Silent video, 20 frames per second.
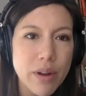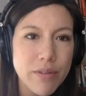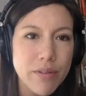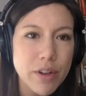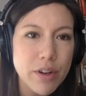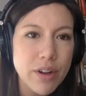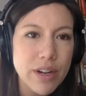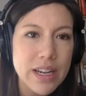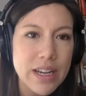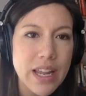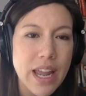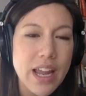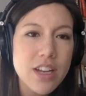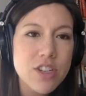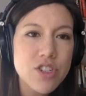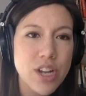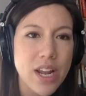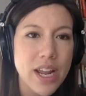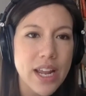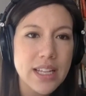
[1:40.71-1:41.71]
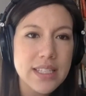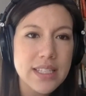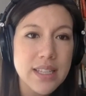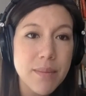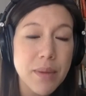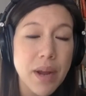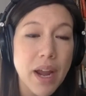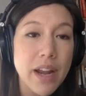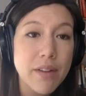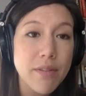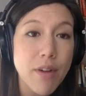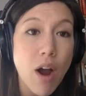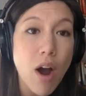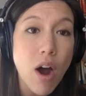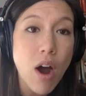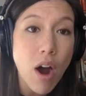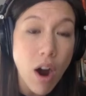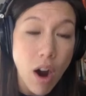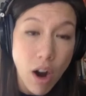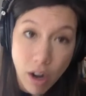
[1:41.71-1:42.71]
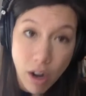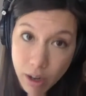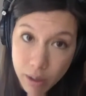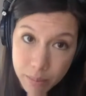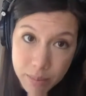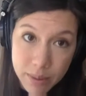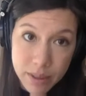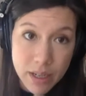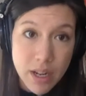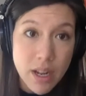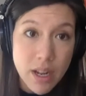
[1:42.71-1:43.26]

If you're engaging in some kind of harm,